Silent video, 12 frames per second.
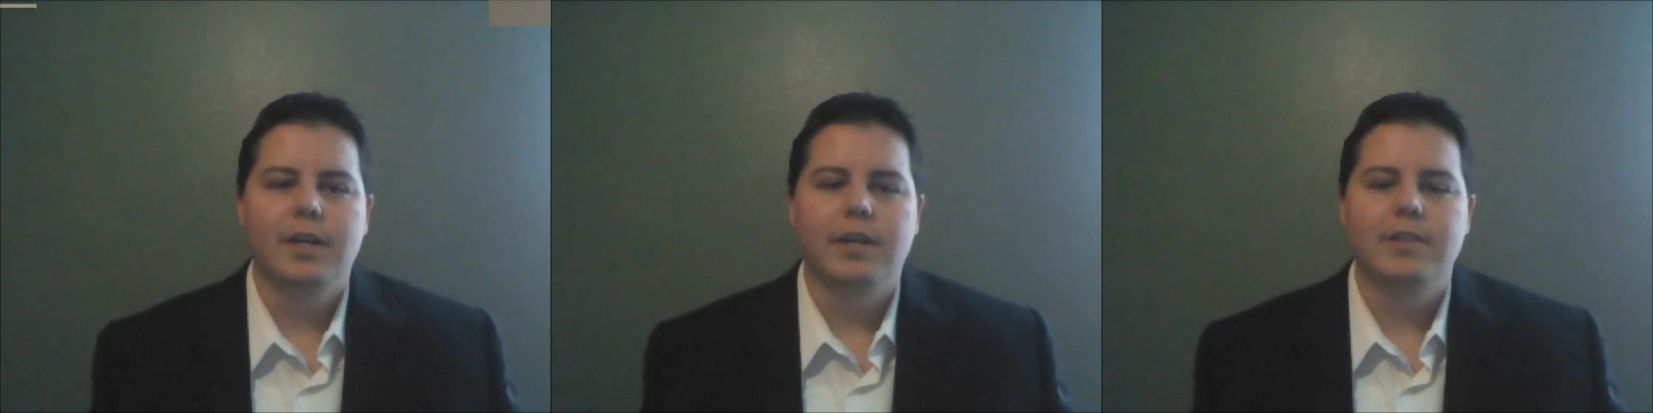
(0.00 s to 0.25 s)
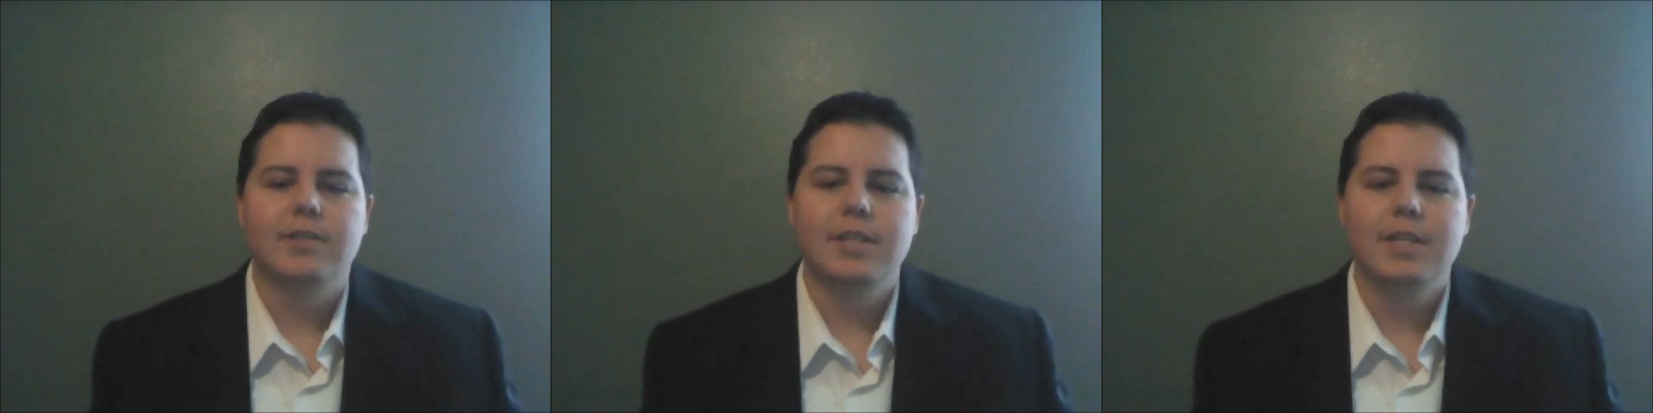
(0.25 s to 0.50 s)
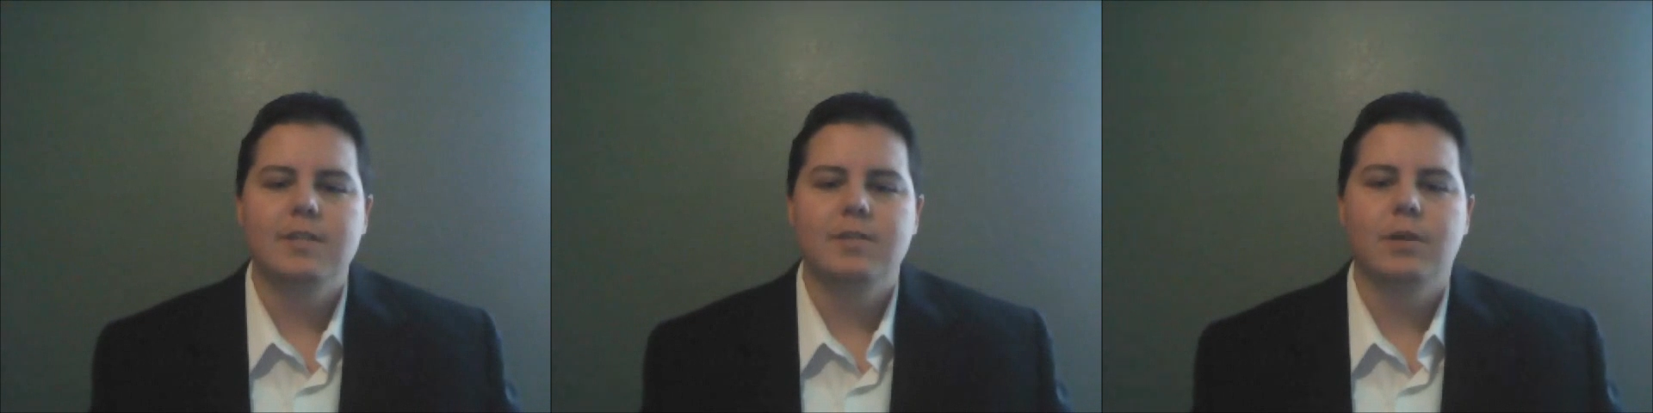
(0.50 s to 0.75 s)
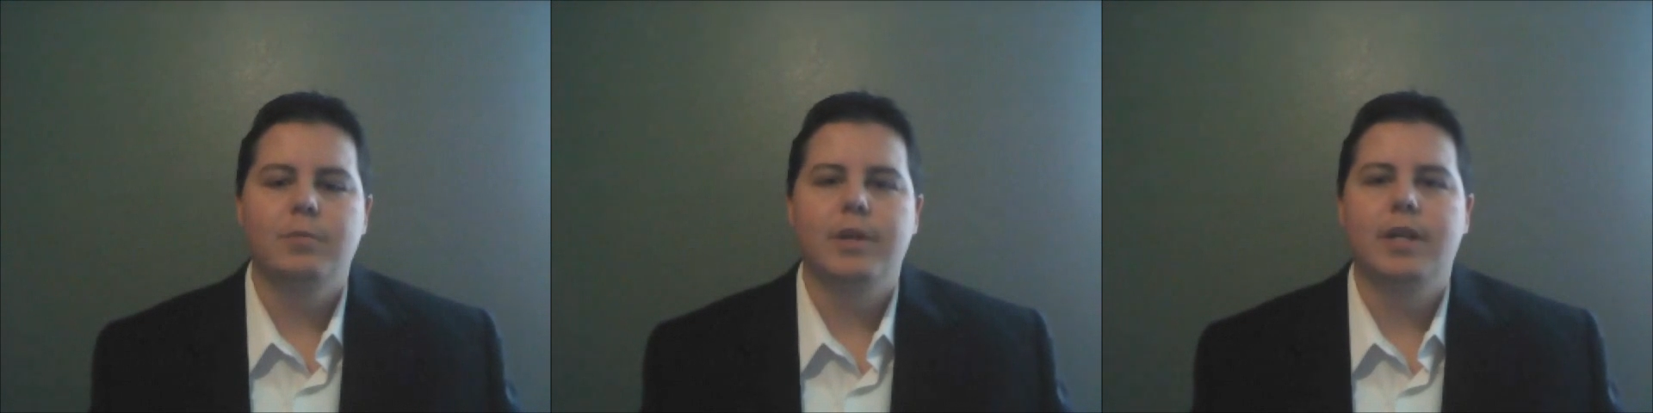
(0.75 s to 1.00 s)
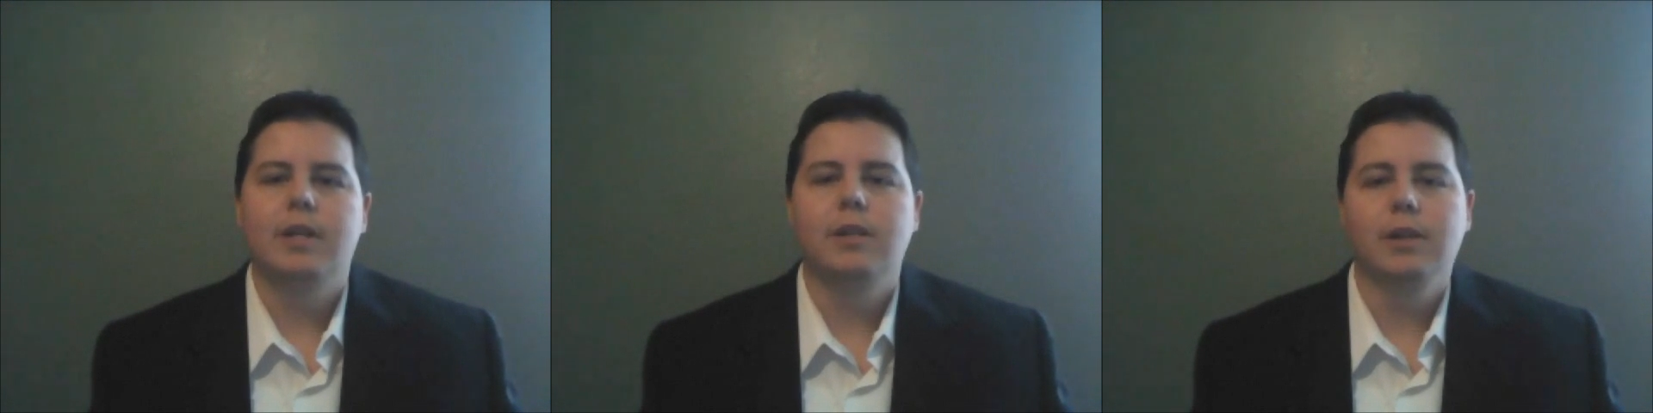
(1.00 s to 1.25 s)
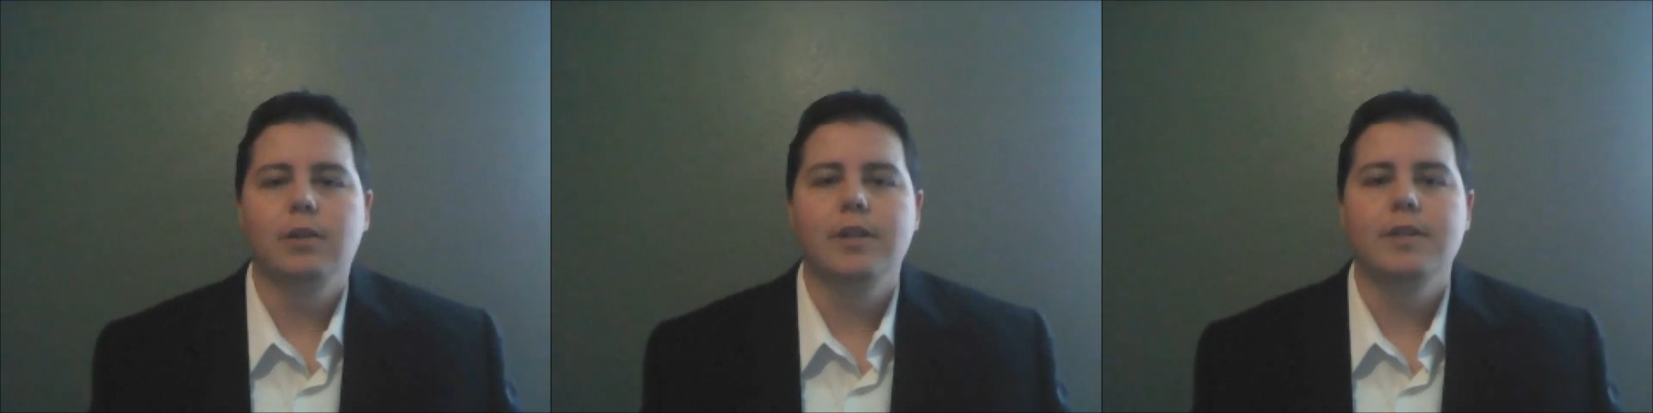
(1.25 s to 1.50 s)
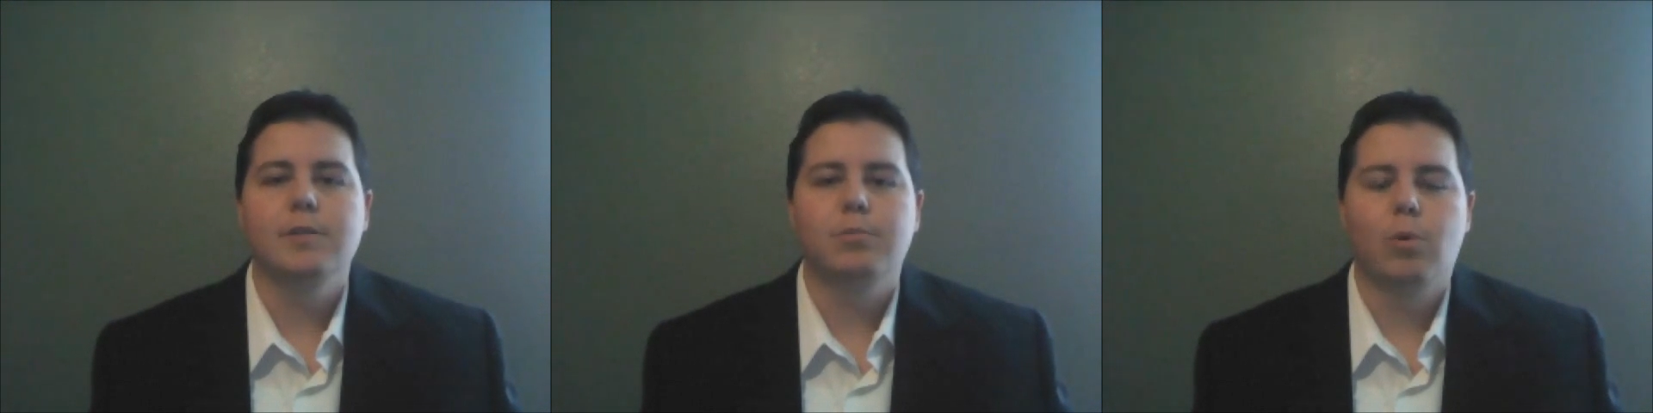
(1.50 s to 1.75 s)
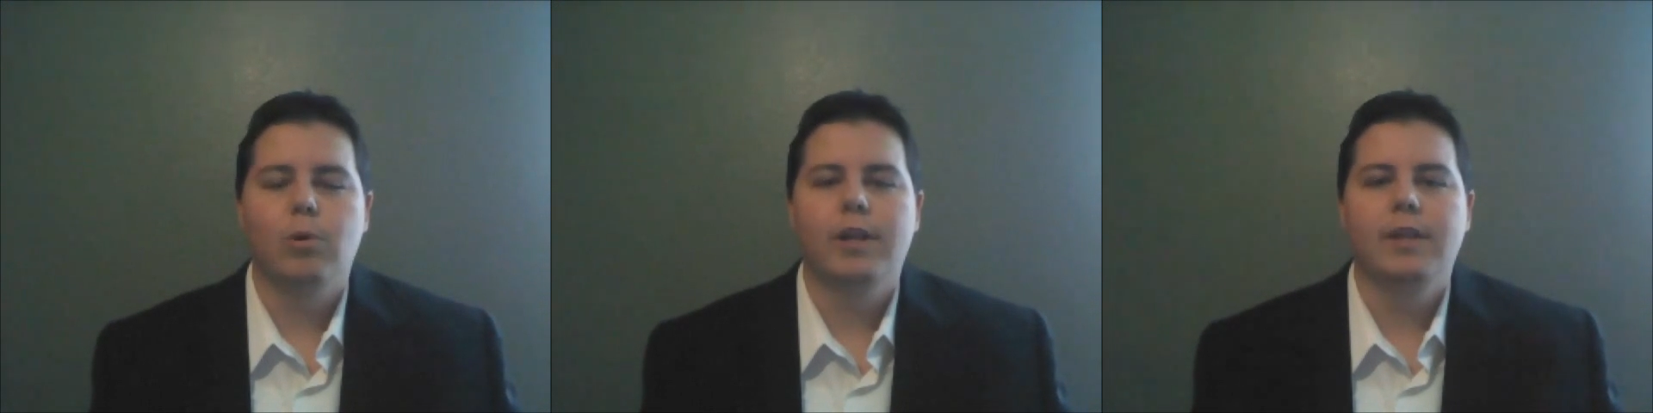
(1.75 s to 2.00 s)
C is going to be clearly
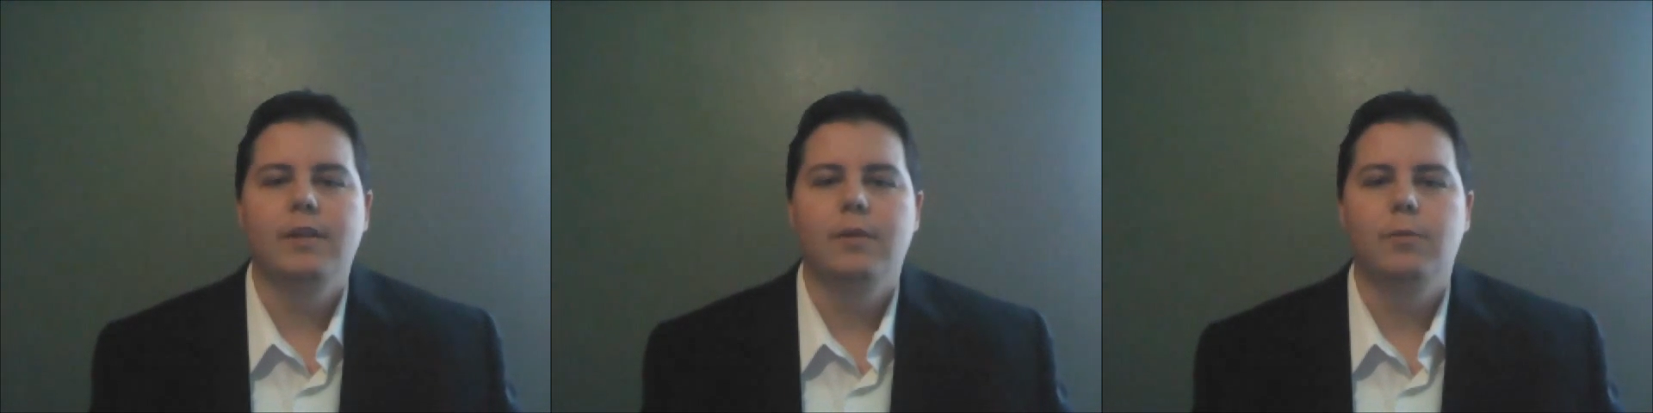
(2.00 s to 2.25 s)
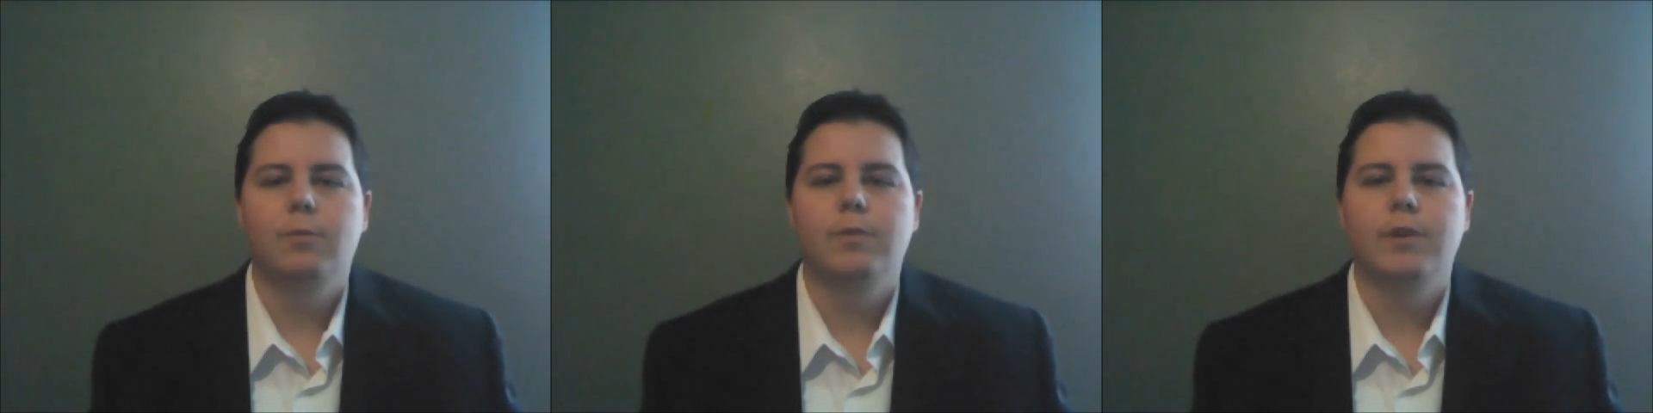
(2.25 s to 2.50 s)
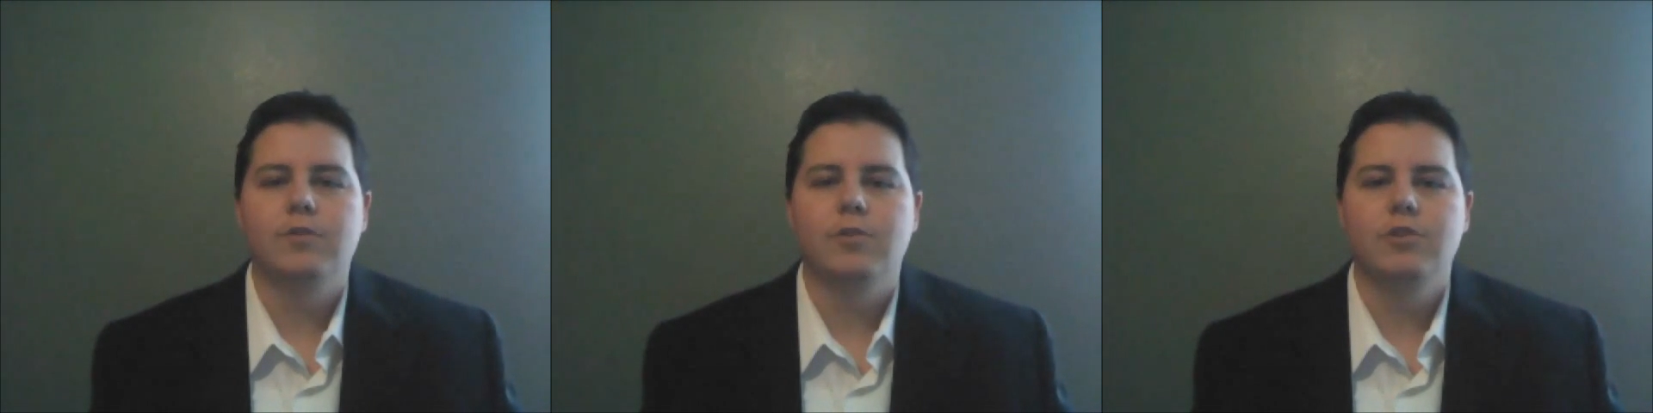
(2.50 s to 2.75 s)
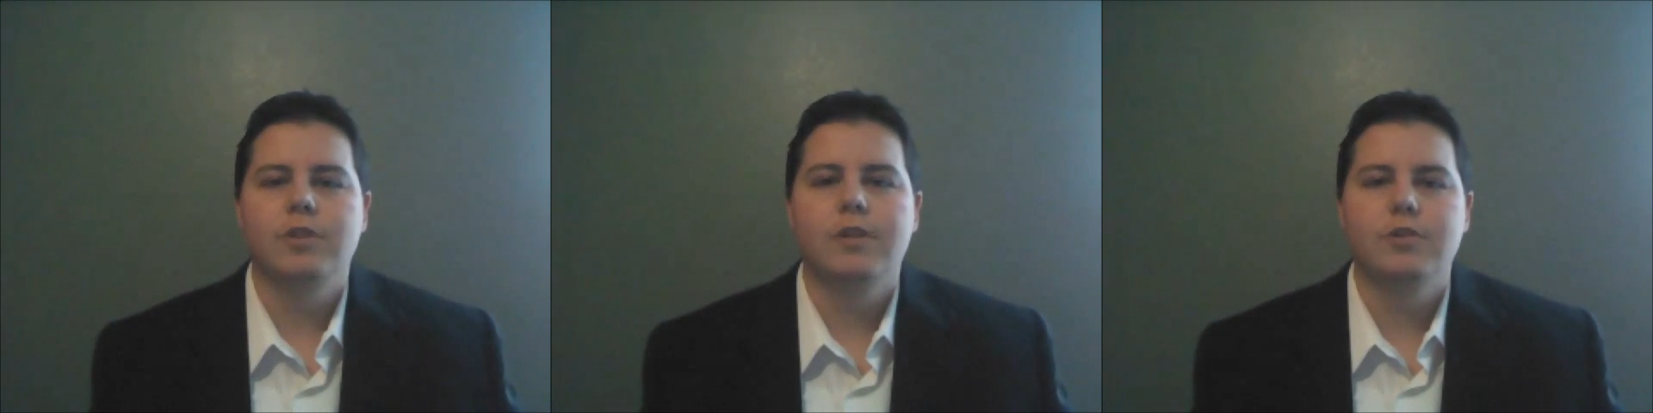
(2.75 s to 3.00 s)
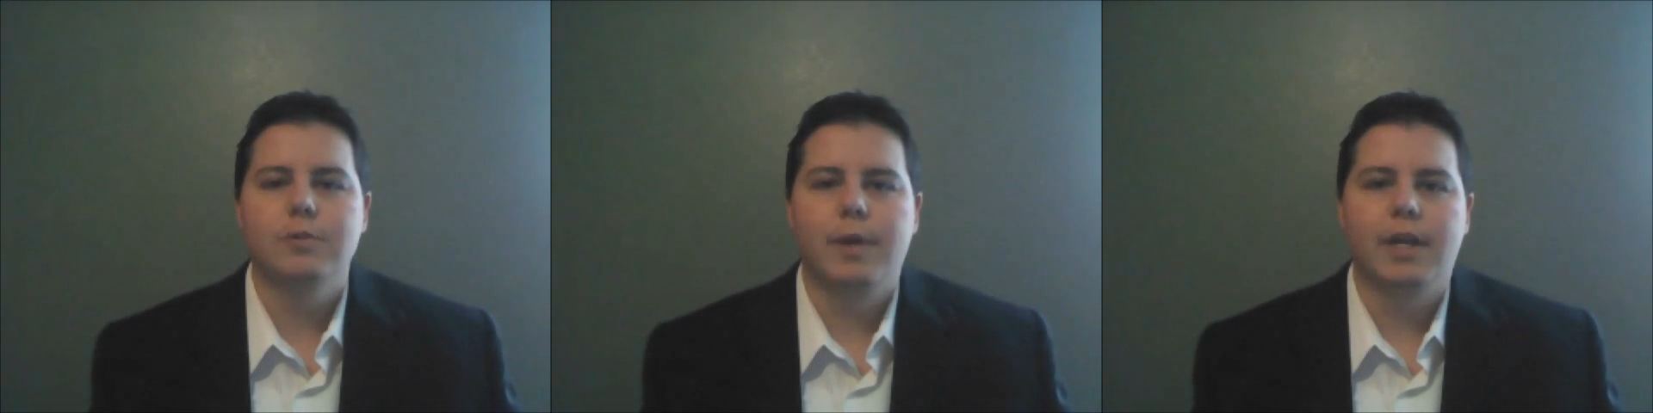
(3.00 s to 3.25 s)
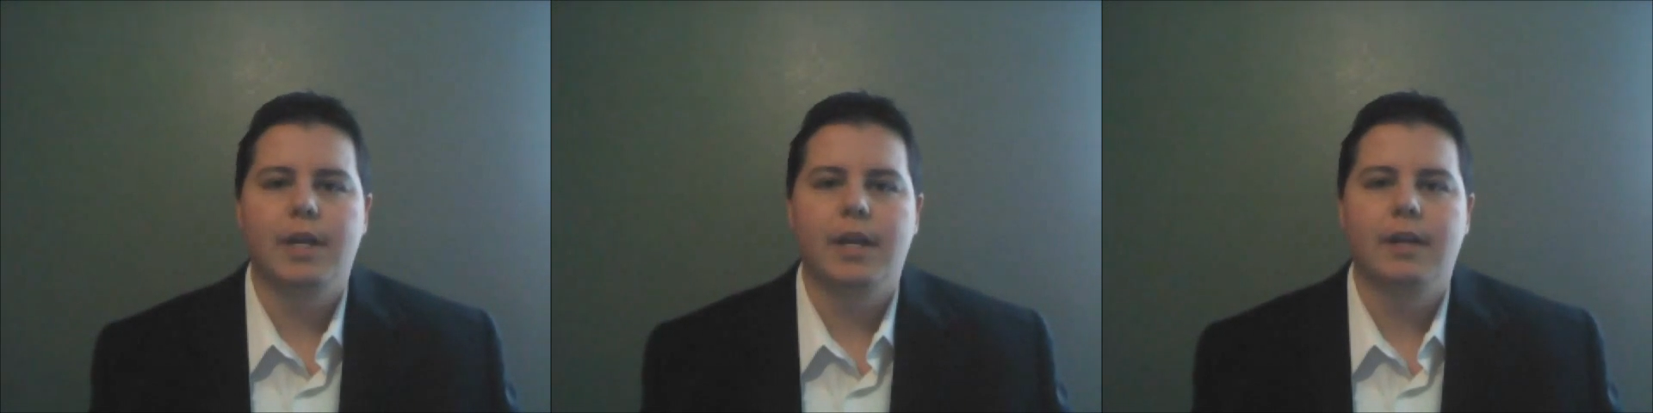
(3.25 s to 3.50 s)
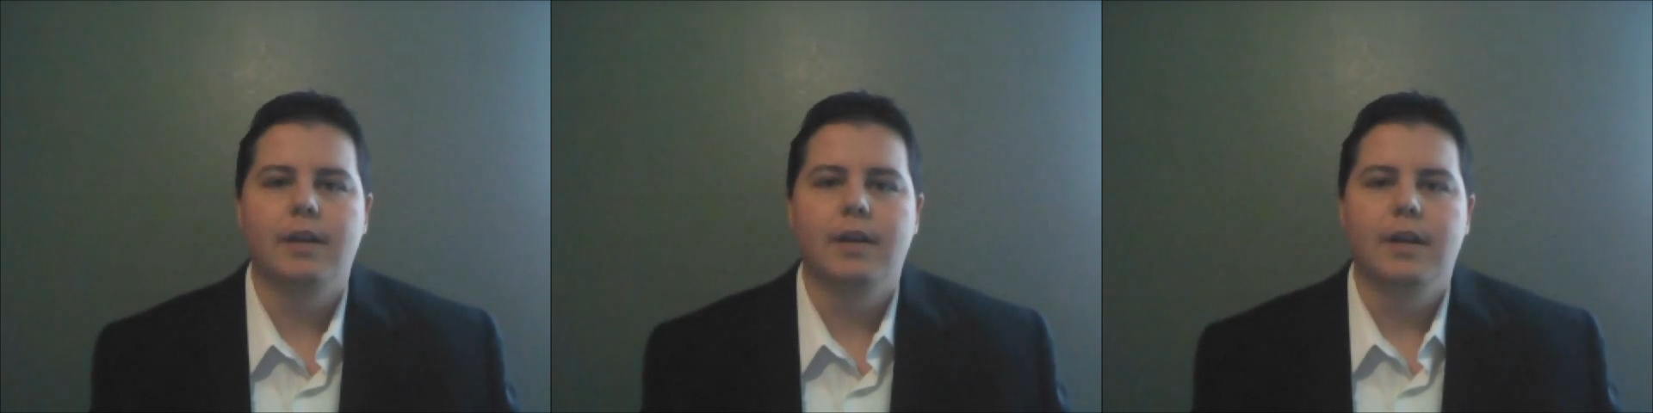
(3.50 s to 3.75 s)
supporting the assertion that you're making,